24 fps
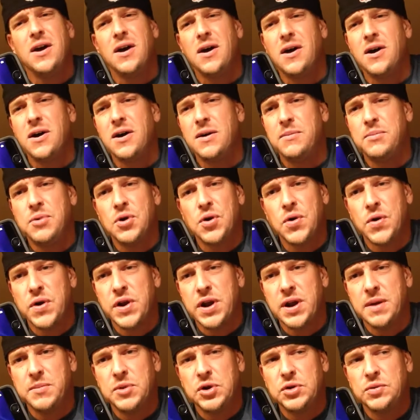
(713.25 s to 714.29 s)
are broken
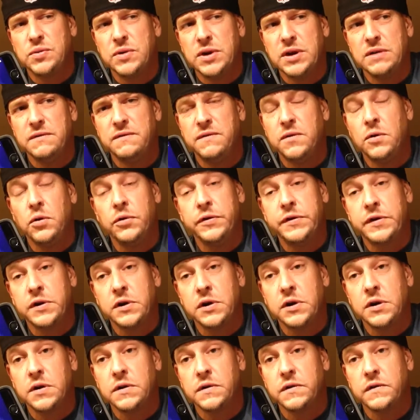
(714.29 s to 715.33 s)
up between full
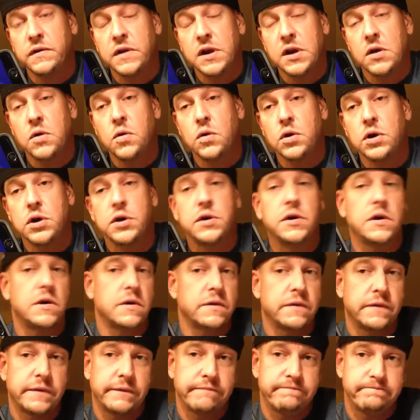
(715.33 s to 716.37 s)
turns and quarter
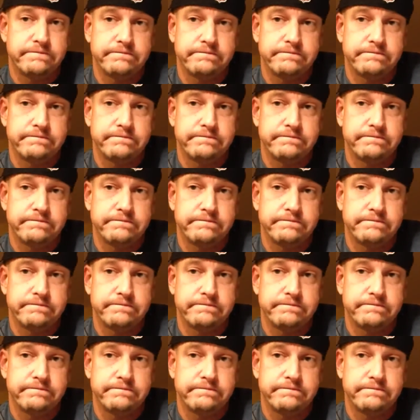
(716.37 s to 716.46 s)
turns.